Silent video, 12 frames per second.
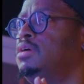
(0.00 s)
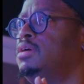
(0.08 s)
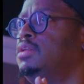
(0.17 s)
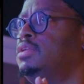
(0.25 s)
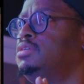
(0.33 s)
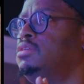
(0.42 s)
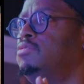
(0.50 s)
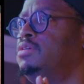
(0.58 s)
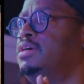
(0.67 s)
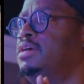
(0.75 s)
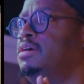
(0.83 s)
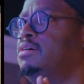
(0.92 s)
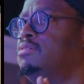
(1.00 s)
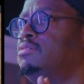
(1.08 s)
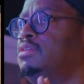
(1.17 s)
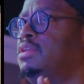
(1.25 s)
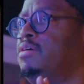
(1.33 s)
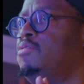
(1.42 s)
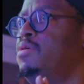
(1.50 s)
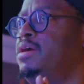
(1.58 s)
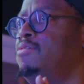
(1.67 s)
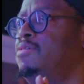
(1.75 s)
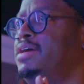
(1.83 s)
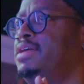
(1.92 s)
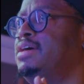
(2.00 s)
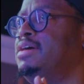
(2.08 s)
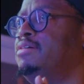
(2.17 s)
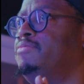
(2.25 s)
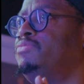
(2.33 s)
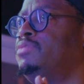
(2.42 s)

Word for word: Let's slow it down, like way, way down.